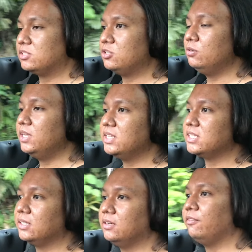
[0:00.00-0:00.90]
2
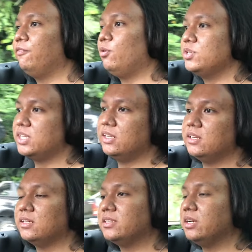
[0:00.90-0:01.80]
litre 4
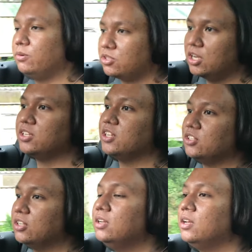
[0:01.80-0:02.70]
cylinder turbocharged
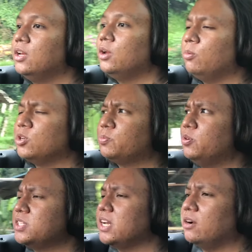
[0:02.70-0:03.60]
engine which
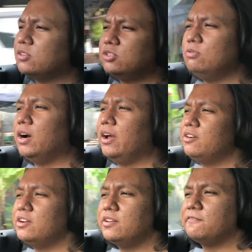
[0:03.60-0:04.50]
puts out
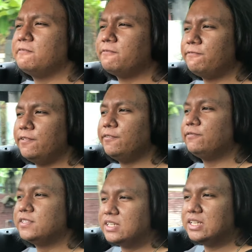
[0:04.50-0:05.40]

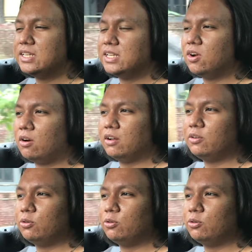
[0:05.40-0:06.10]
250 odd